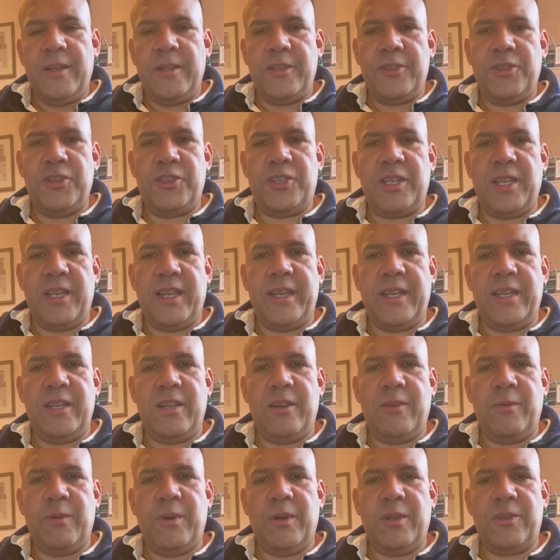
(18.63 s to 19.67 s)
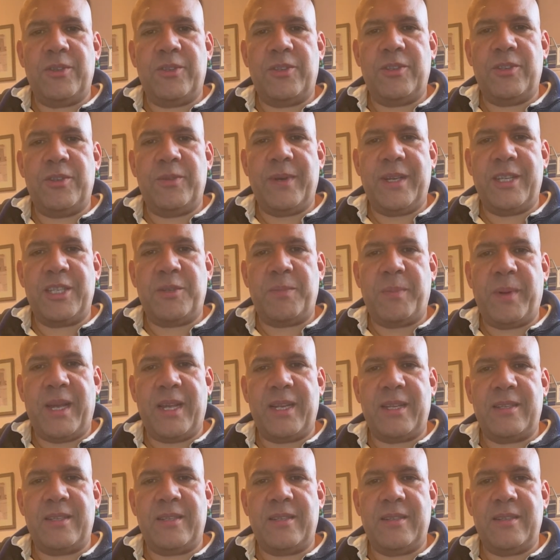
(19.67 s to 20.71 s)
just to let you know what to
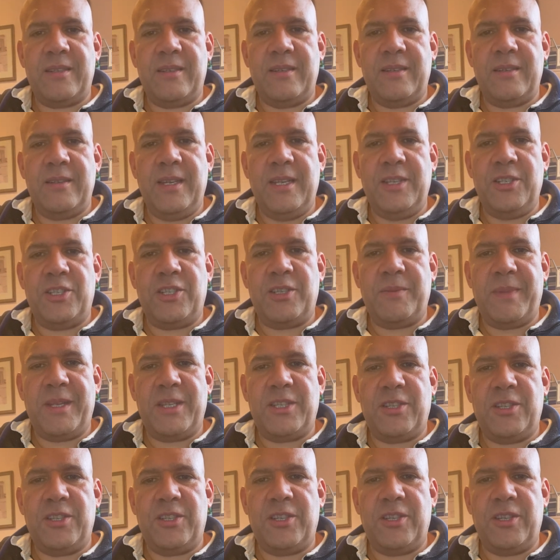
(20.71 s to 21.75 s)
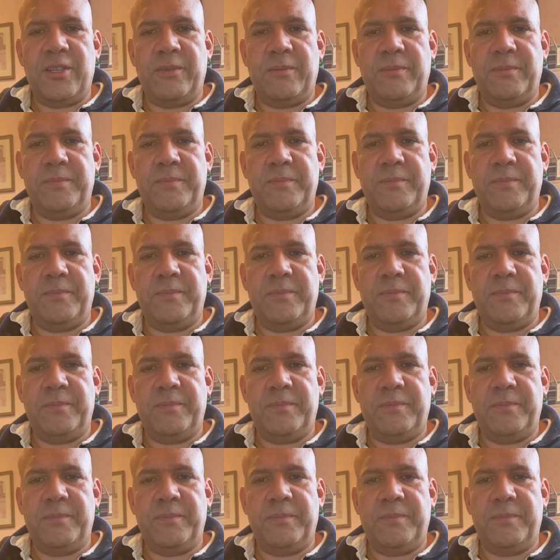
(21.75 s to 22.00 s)
expect in Semester 2.